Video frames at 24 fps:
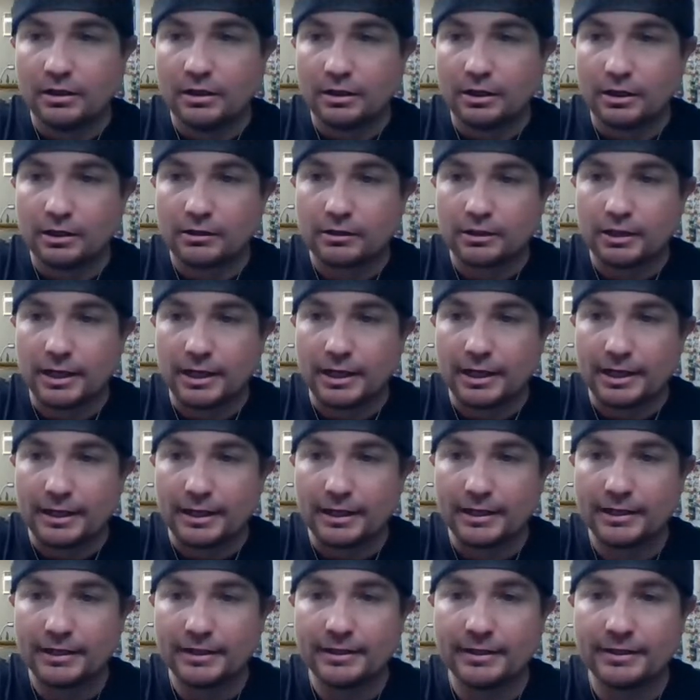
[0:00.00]
All right.
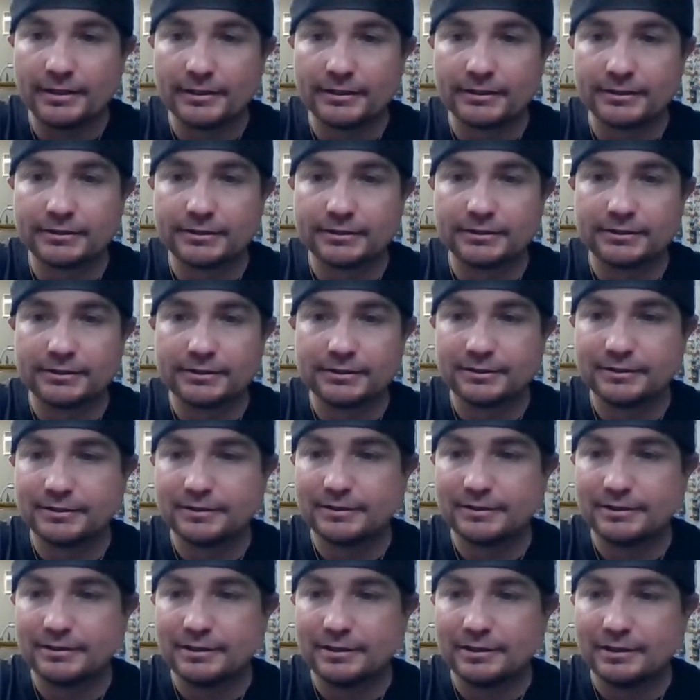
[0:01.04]

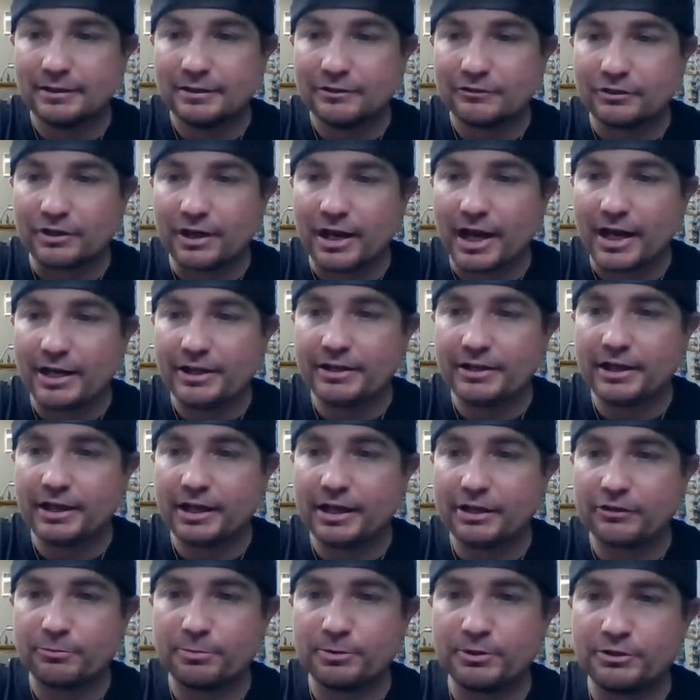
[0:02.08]
So how you
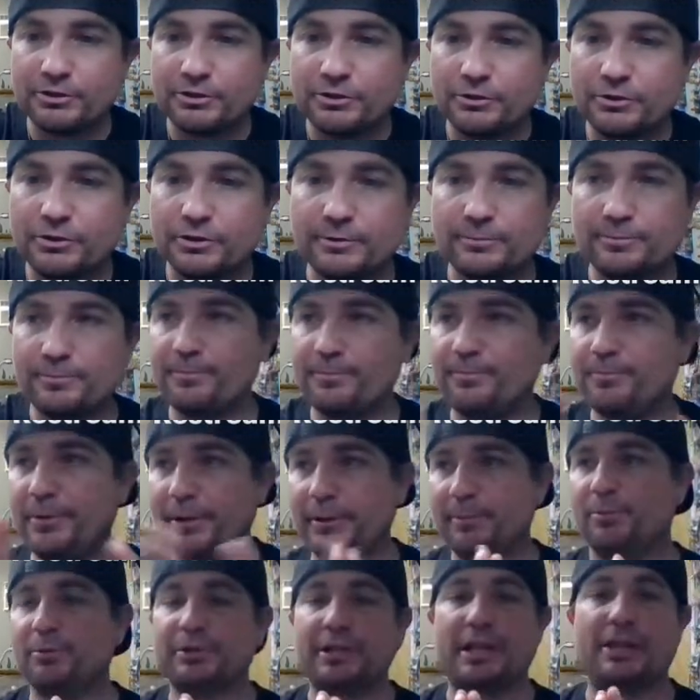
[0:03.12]
guys been doing?
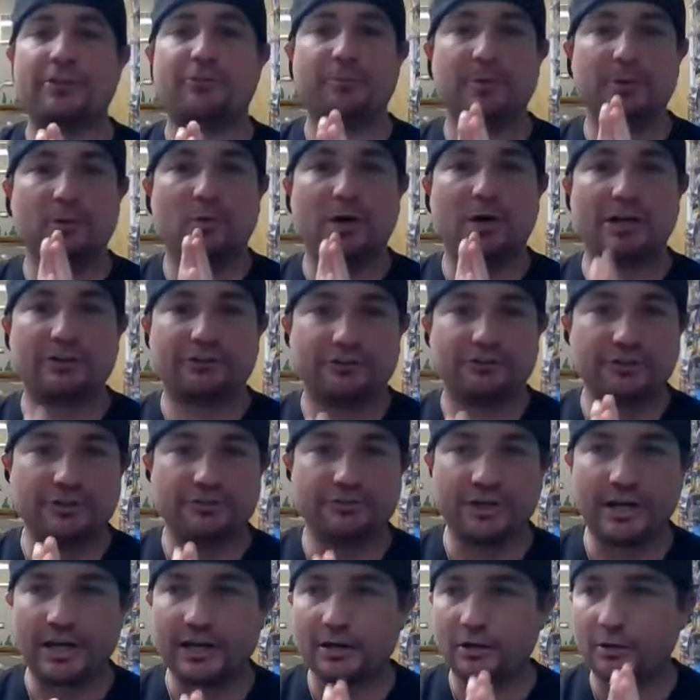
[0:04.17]
People that's been watching the
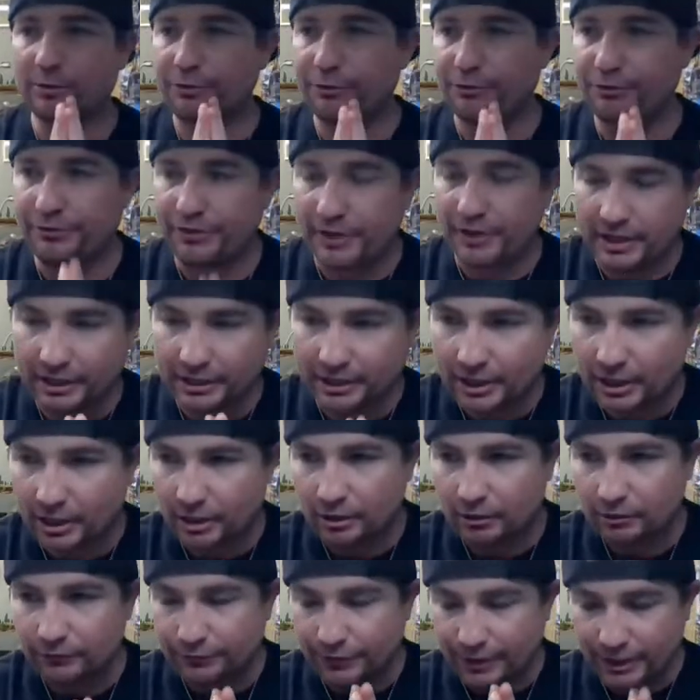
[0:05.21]
channel, thank
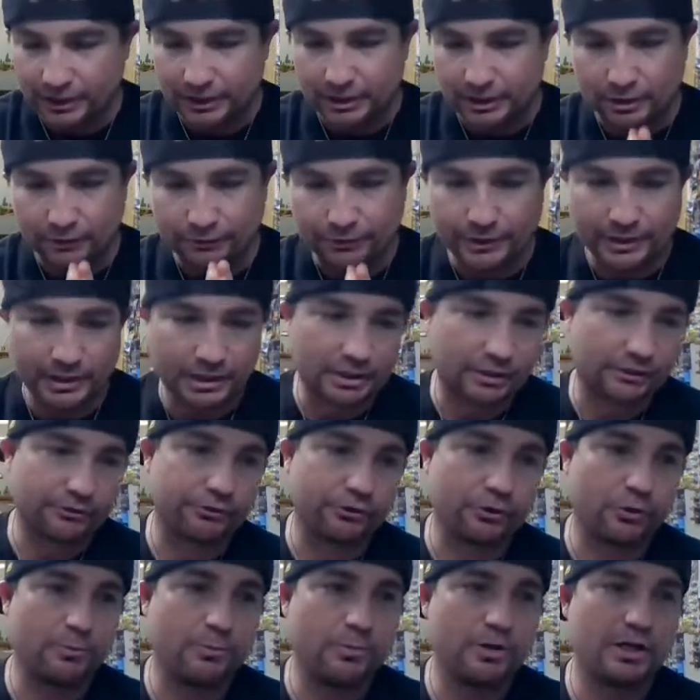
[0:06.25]
y'all
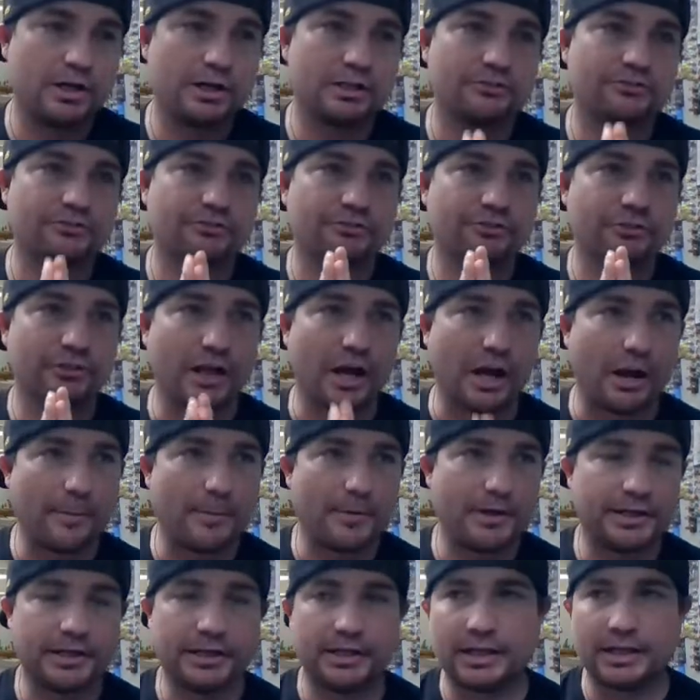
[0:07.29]
so much.
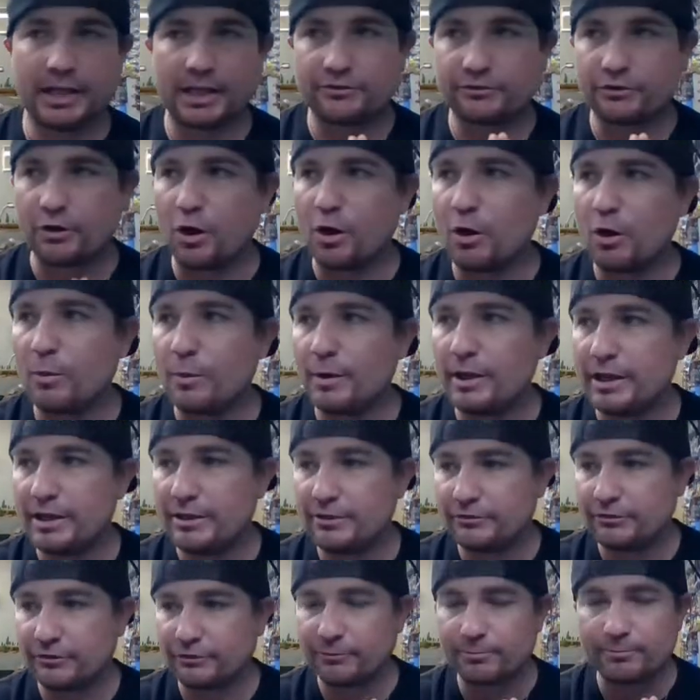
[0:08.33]
Commenting as
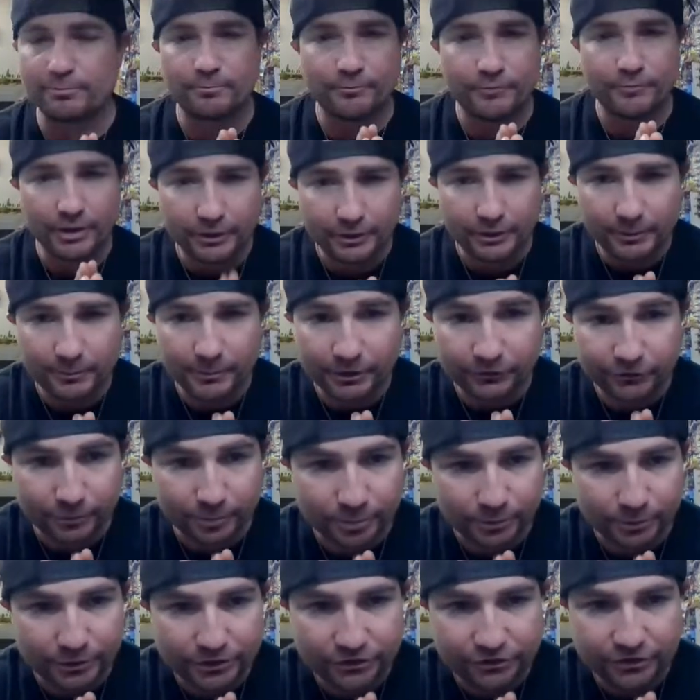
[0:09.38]
always, it's very much
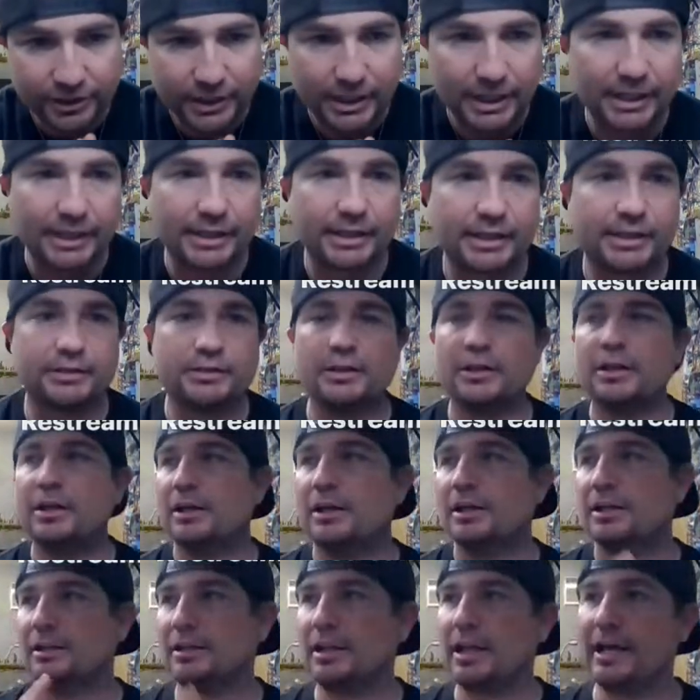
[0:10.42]
appreciated.
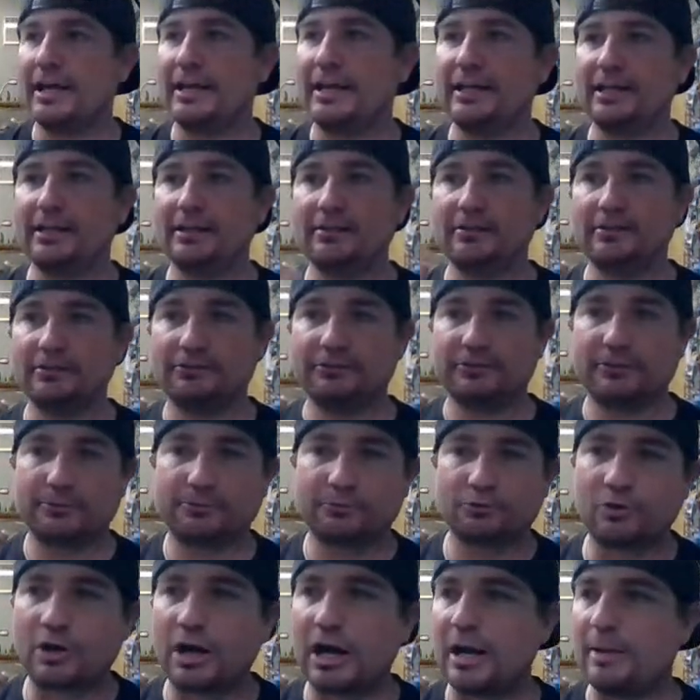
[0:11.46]
Liking,
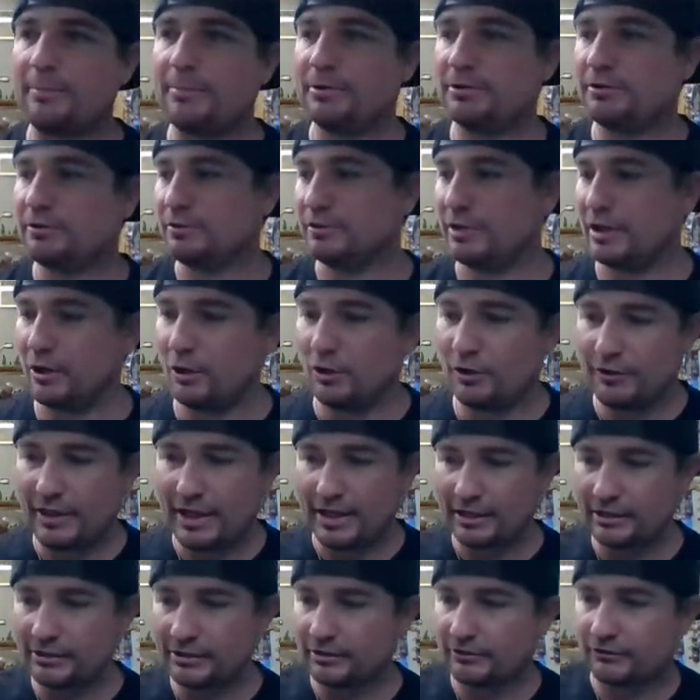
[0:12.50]
subscribing, all
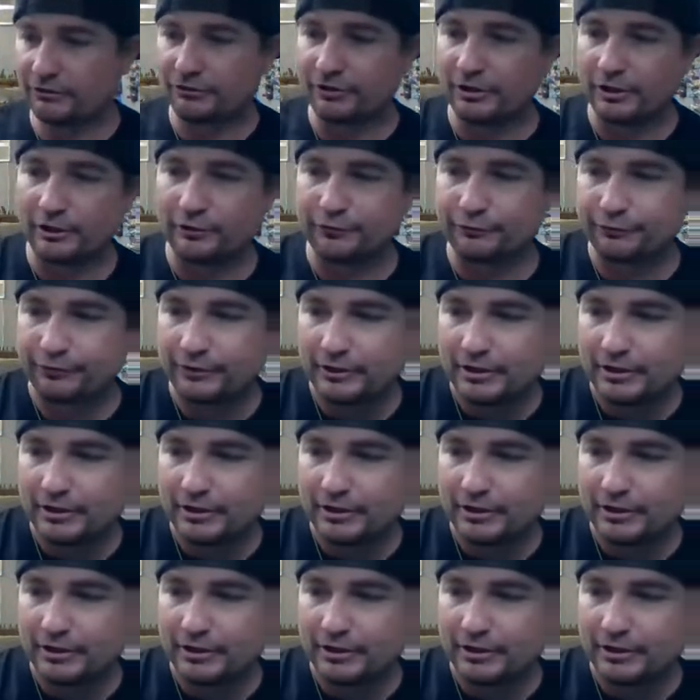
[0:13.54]
that good stuff